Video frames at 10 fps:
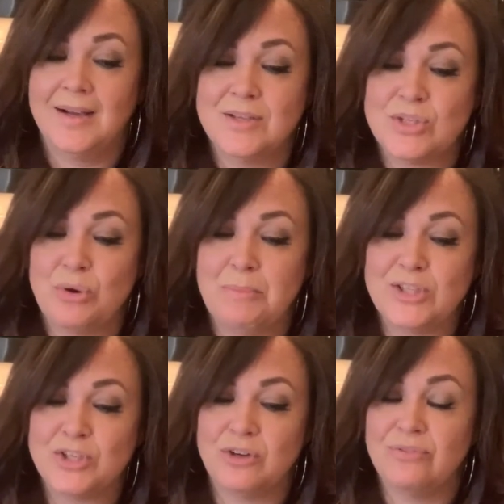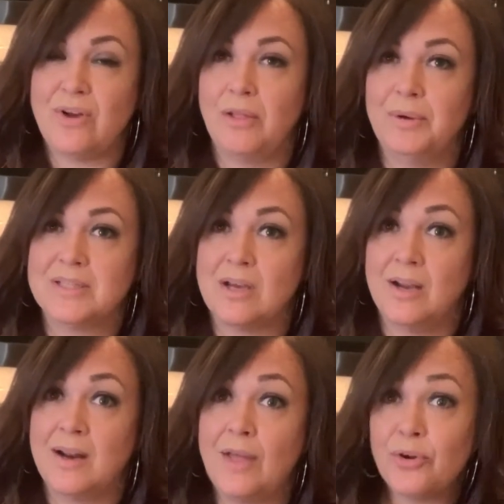So make sure to follow us
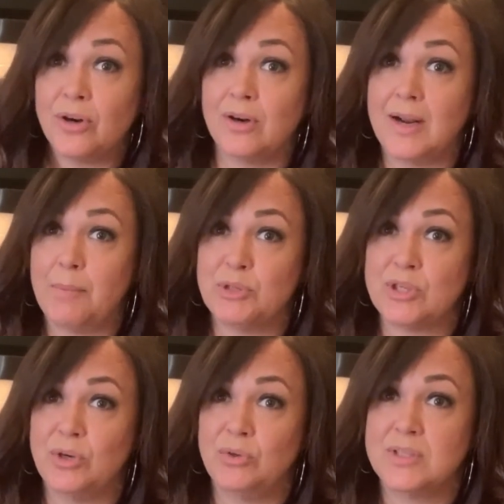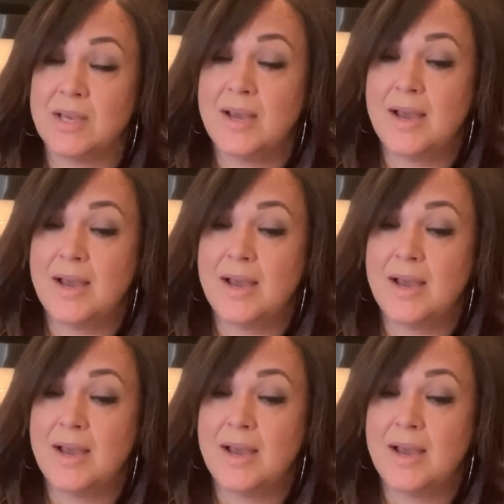on other episodes,